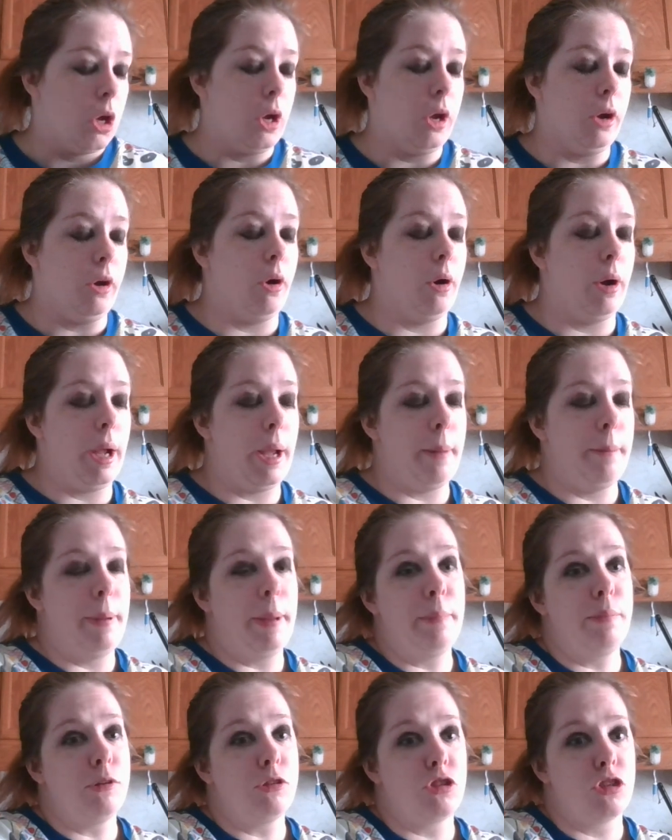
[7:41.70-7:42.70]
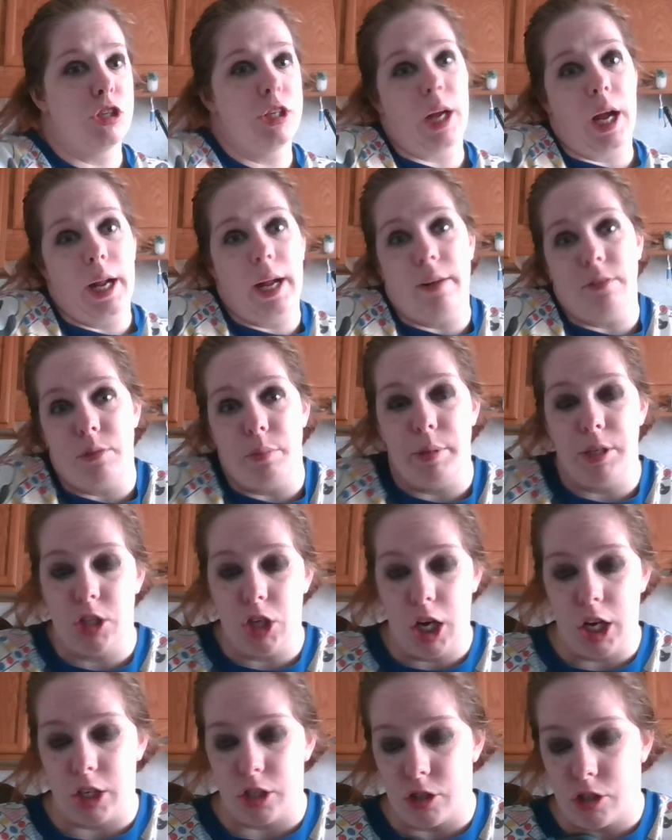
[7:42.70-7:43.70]
you know, and people should not have to be
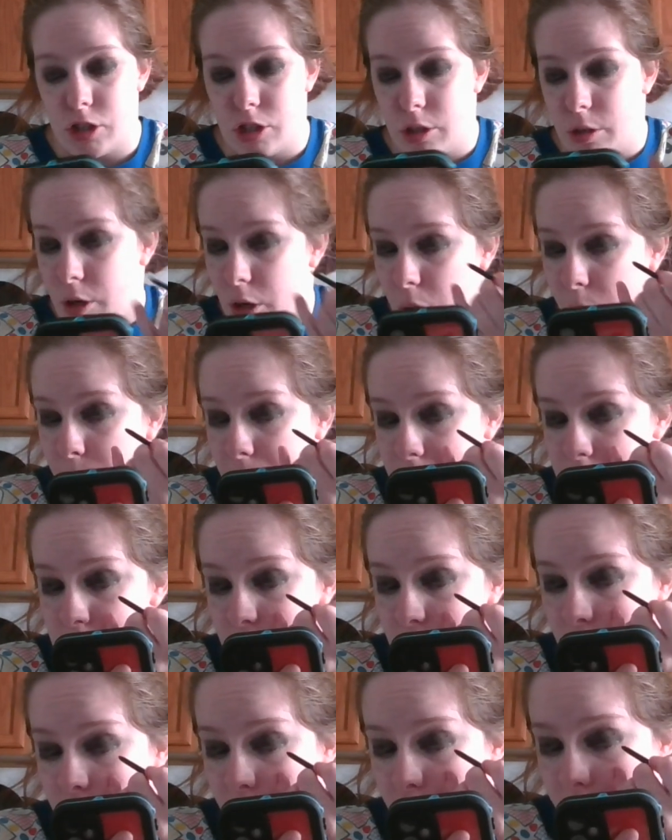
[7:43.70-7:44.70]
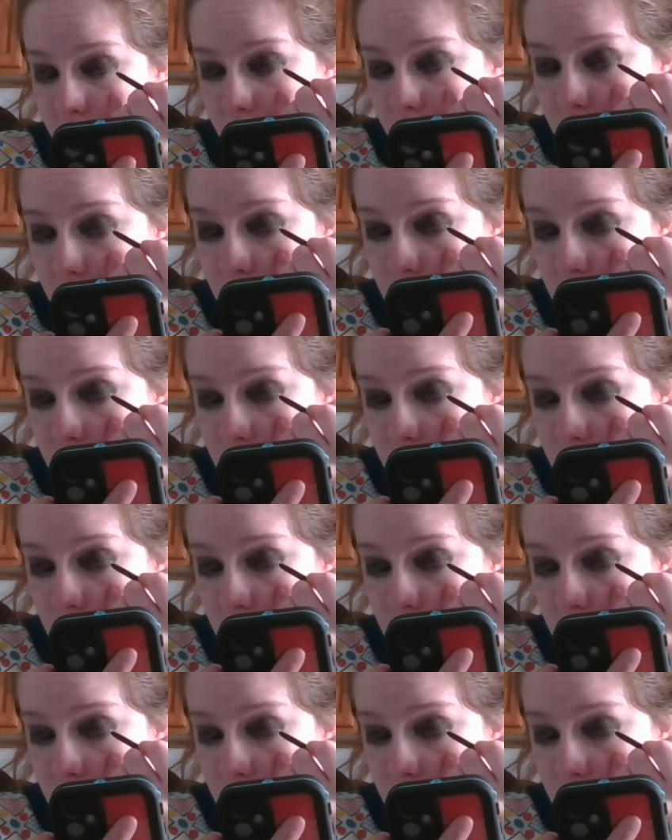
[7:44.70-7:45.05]
judged, you know, basically.